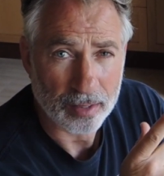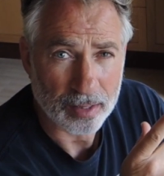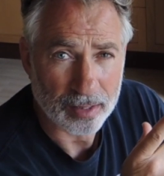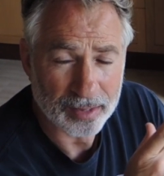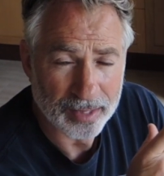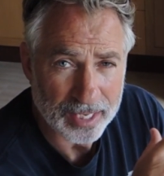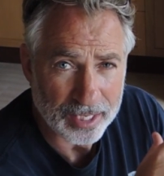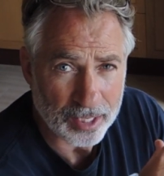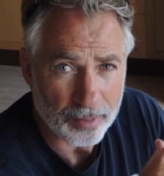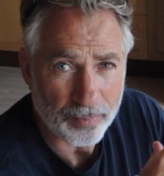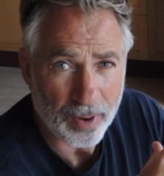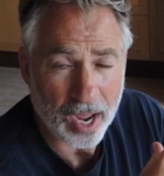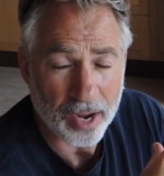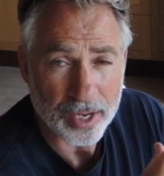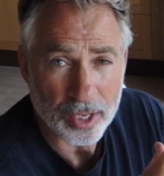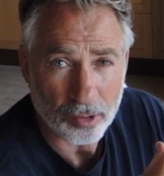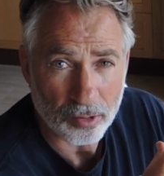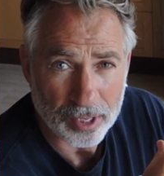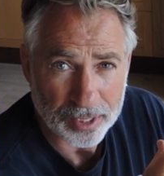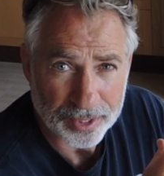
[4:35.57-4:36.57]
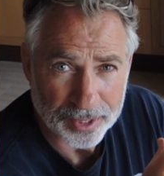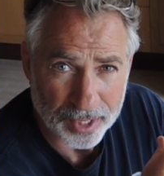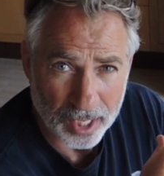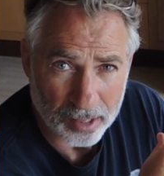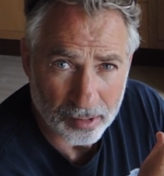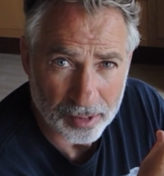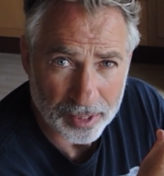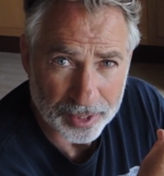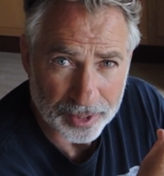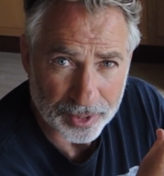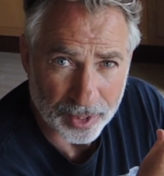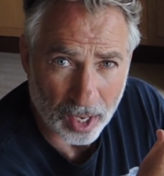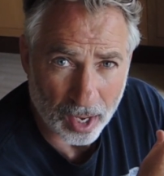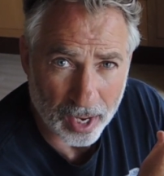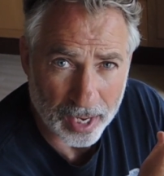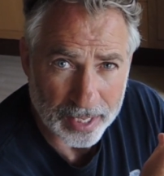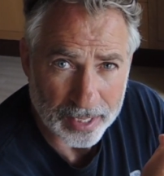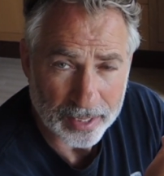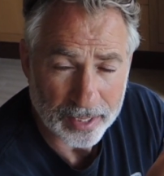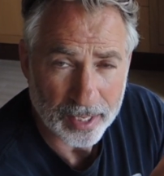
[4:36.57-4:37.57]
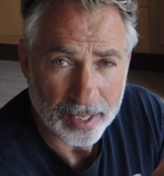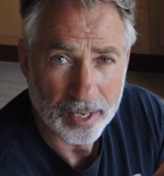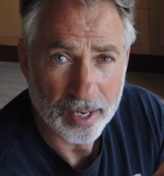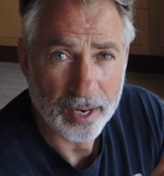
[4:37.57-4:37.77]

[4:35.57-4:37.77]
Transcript: think about your interior design,